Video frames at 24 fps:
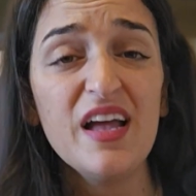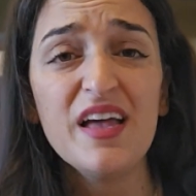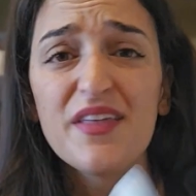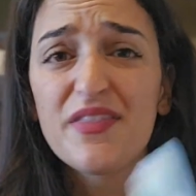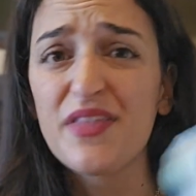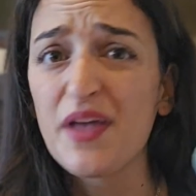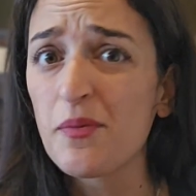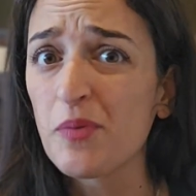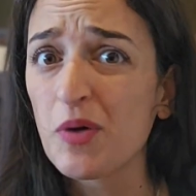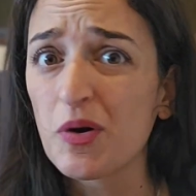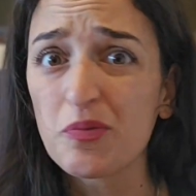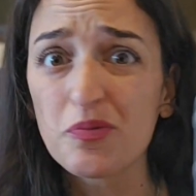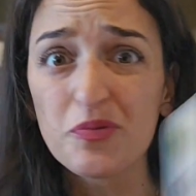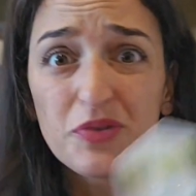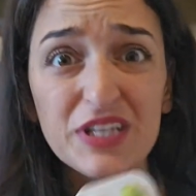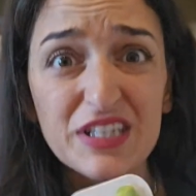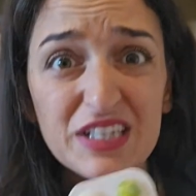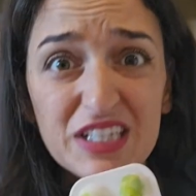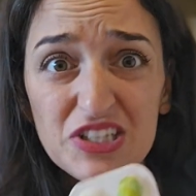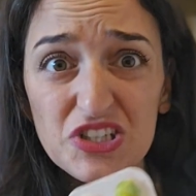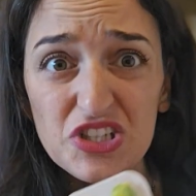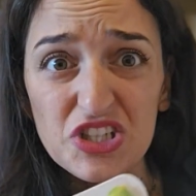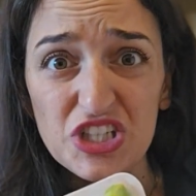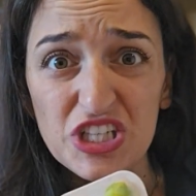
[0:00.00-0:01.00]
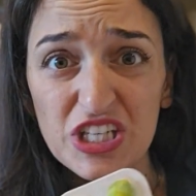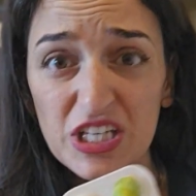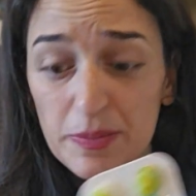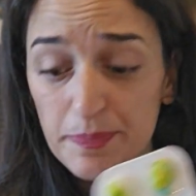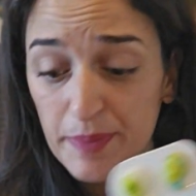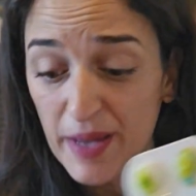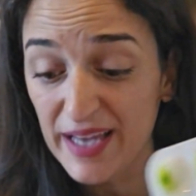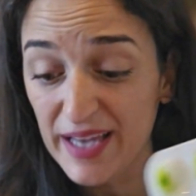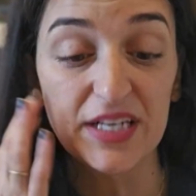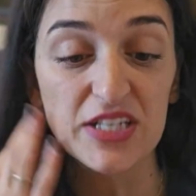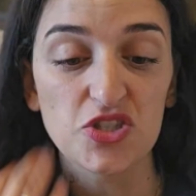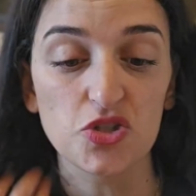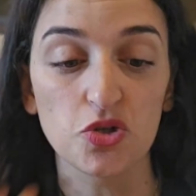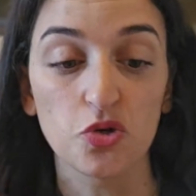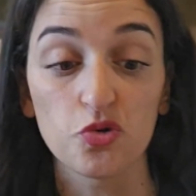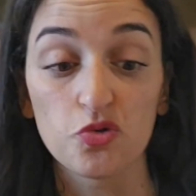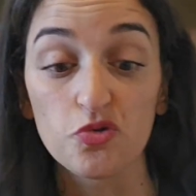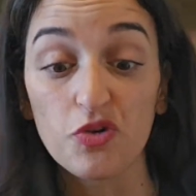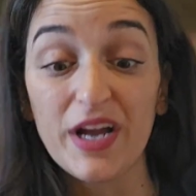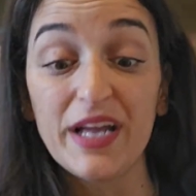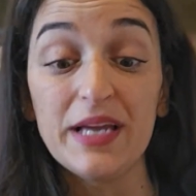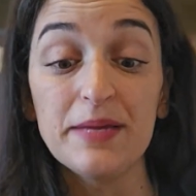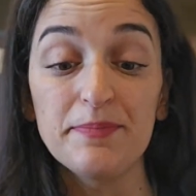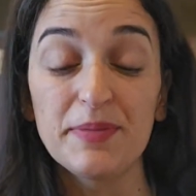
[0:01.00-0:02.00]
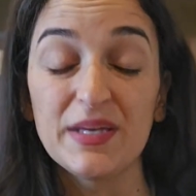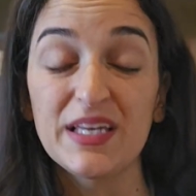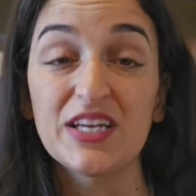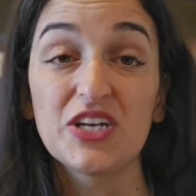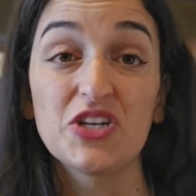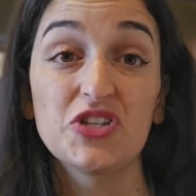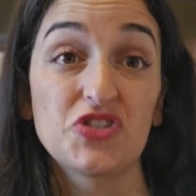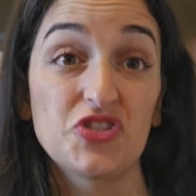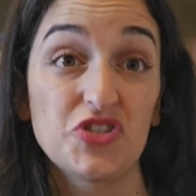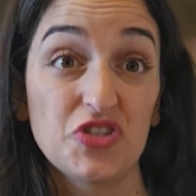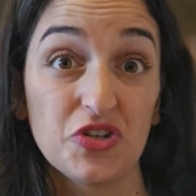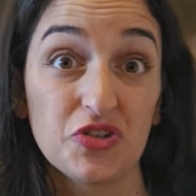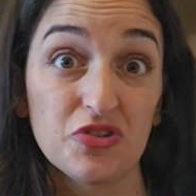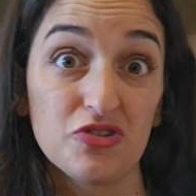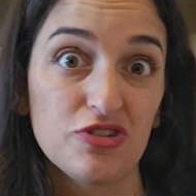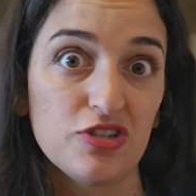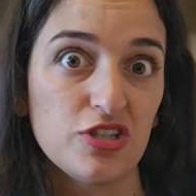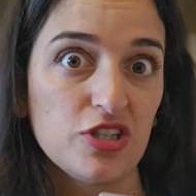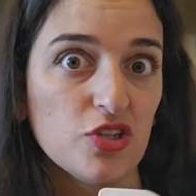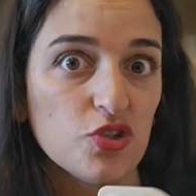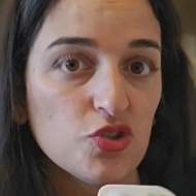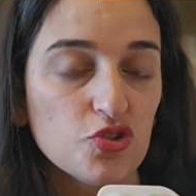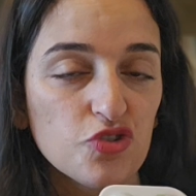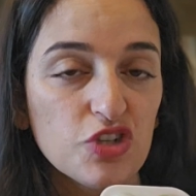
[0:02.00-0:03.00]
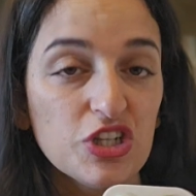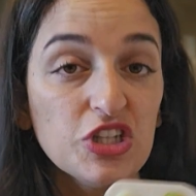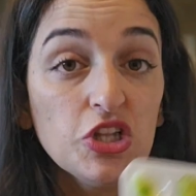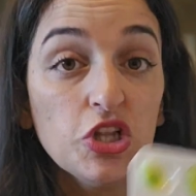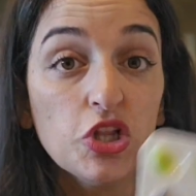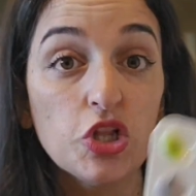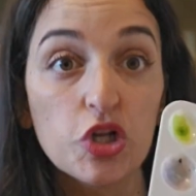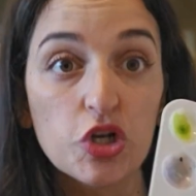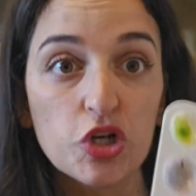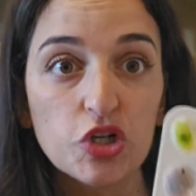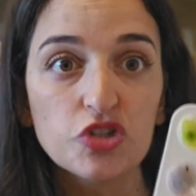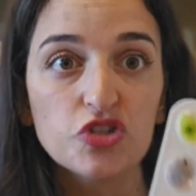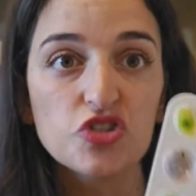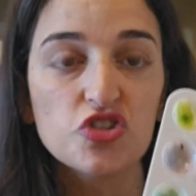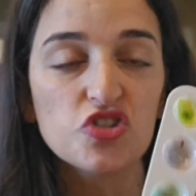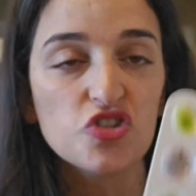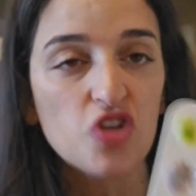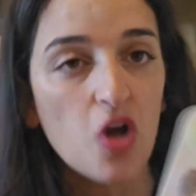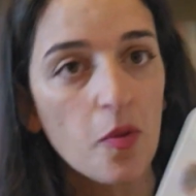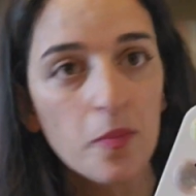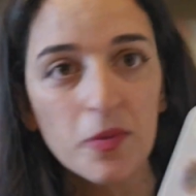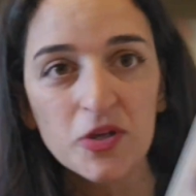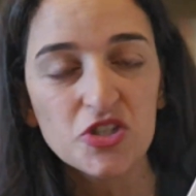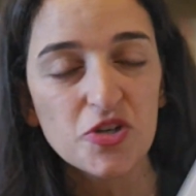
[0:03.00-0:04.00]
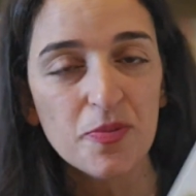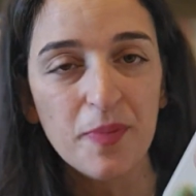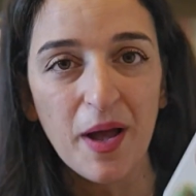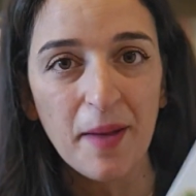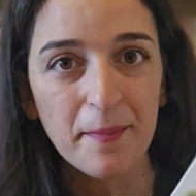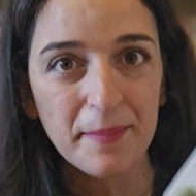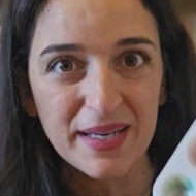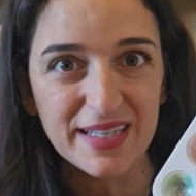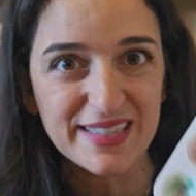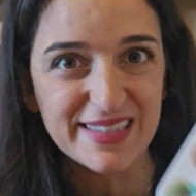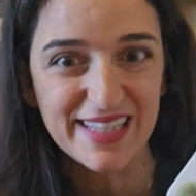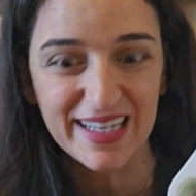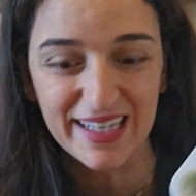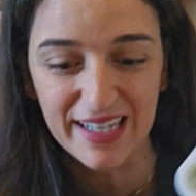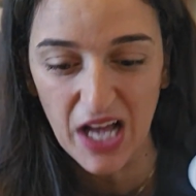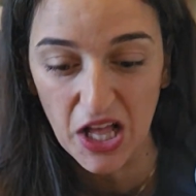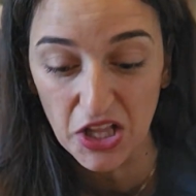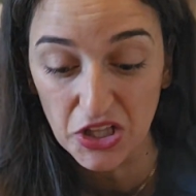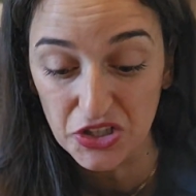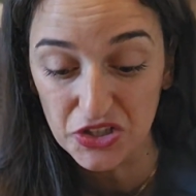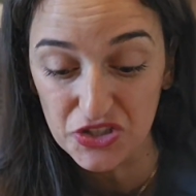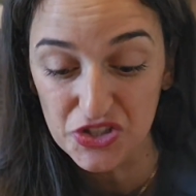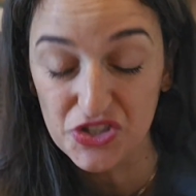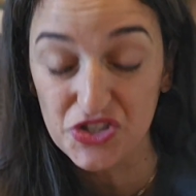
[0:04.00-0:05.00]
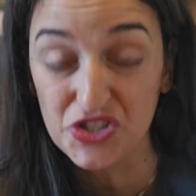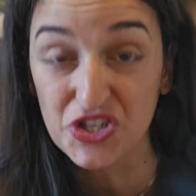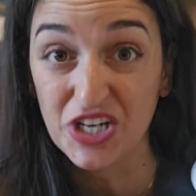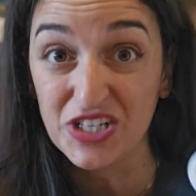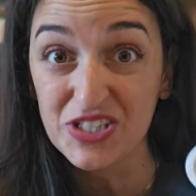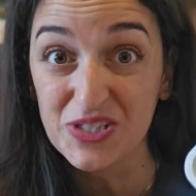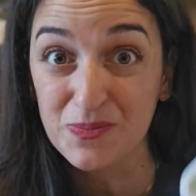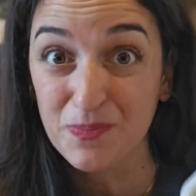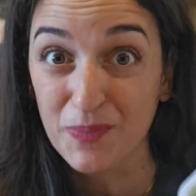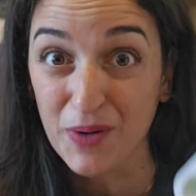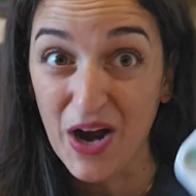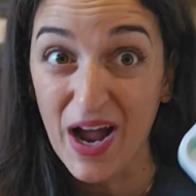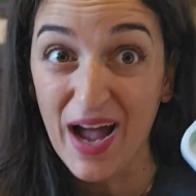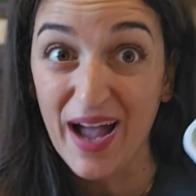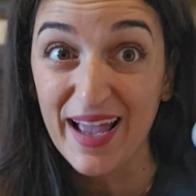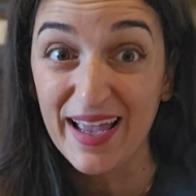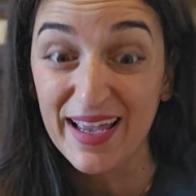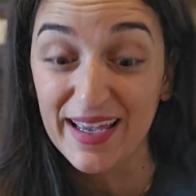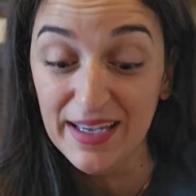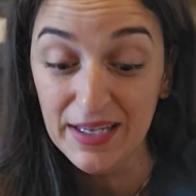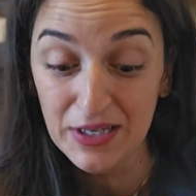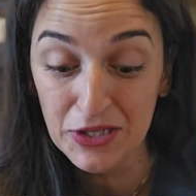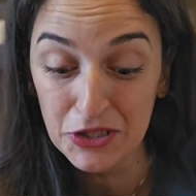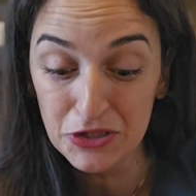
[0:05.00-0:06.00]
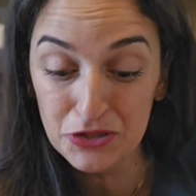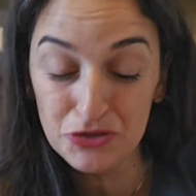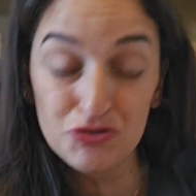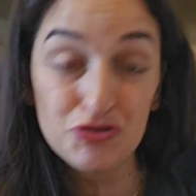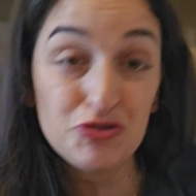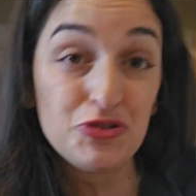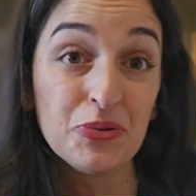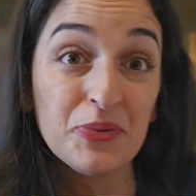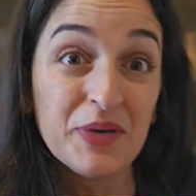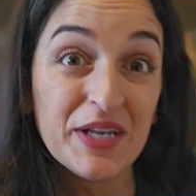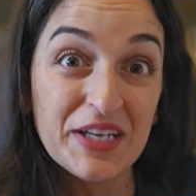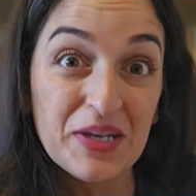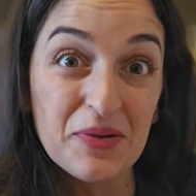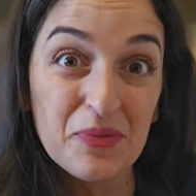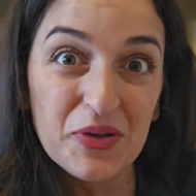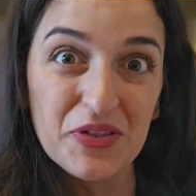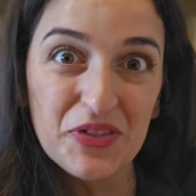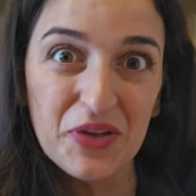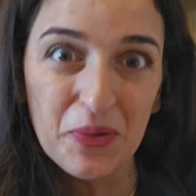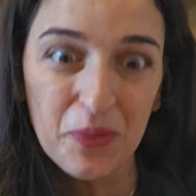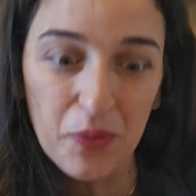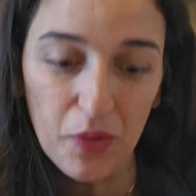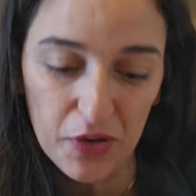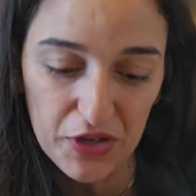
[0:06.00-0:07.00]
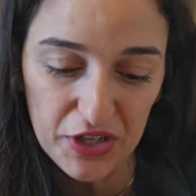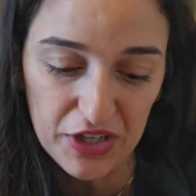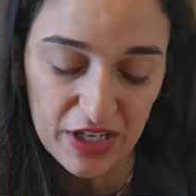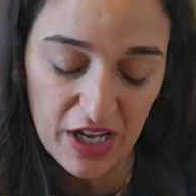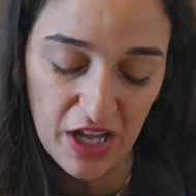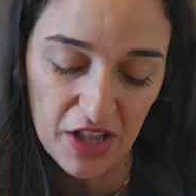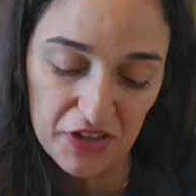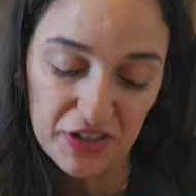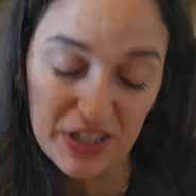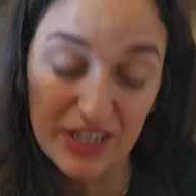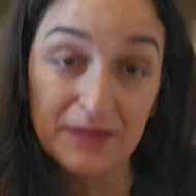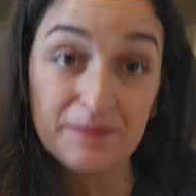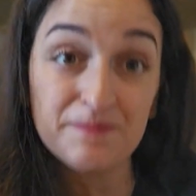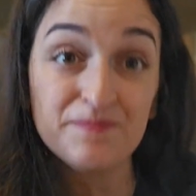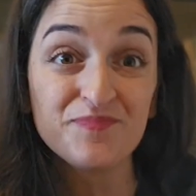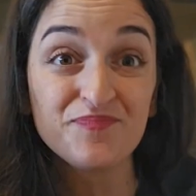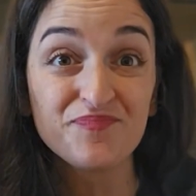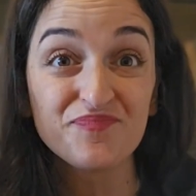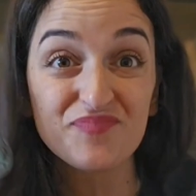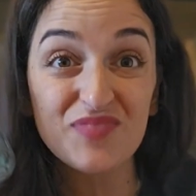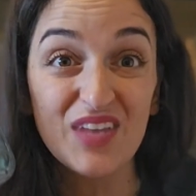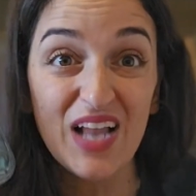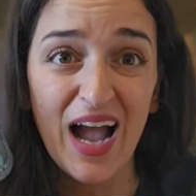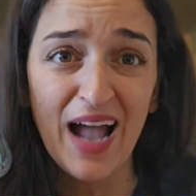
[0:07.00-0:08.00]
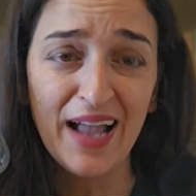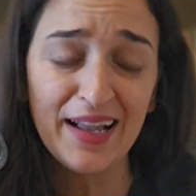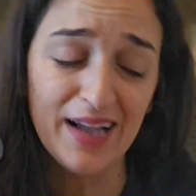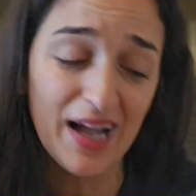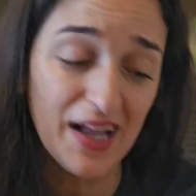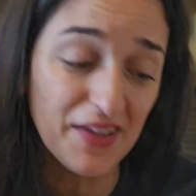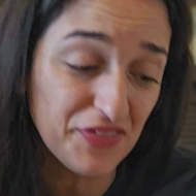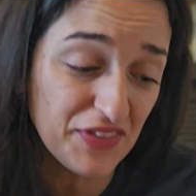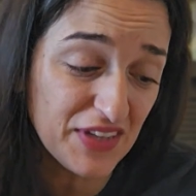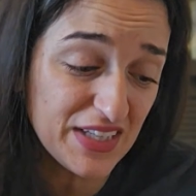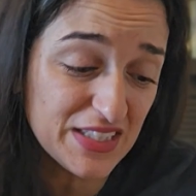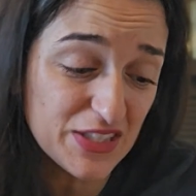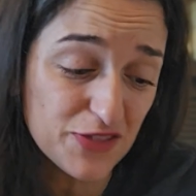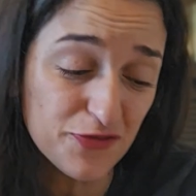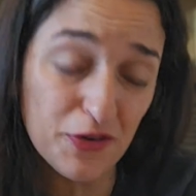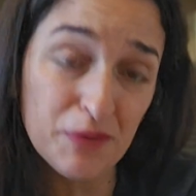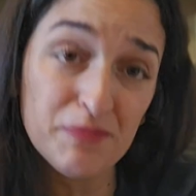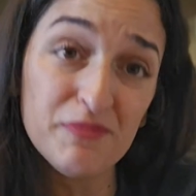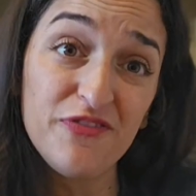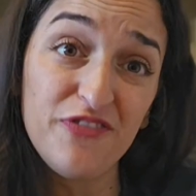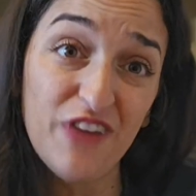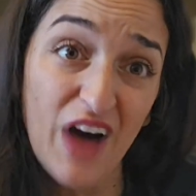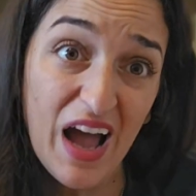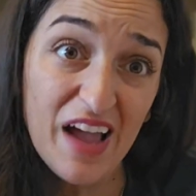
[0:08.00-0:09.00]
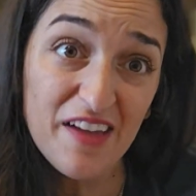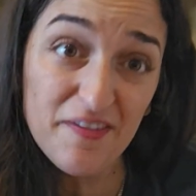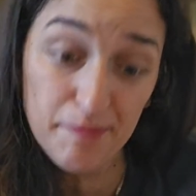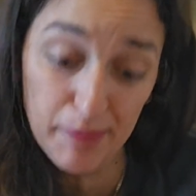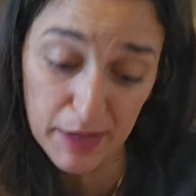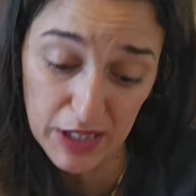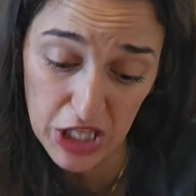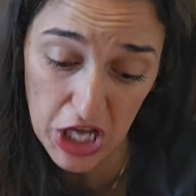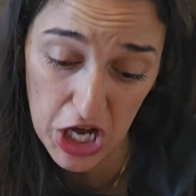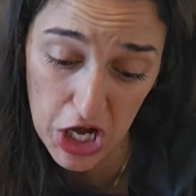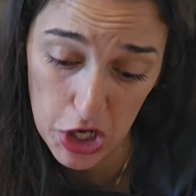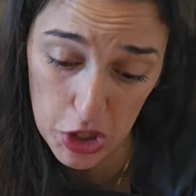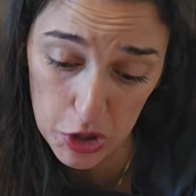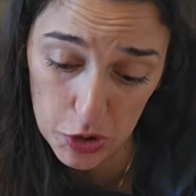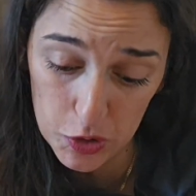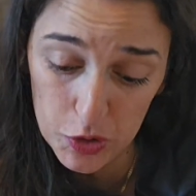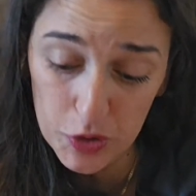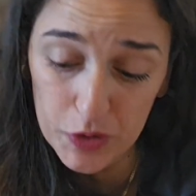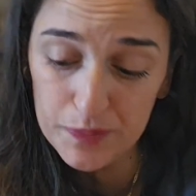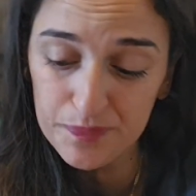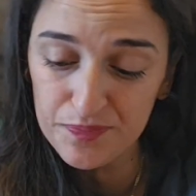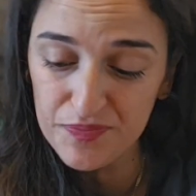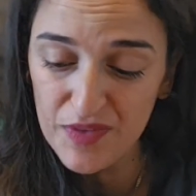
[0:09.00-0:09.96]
They were really cheap, and it's great because your children learn so much about mixing colors just by doing it when they're watercoloring. I got these from Five Below.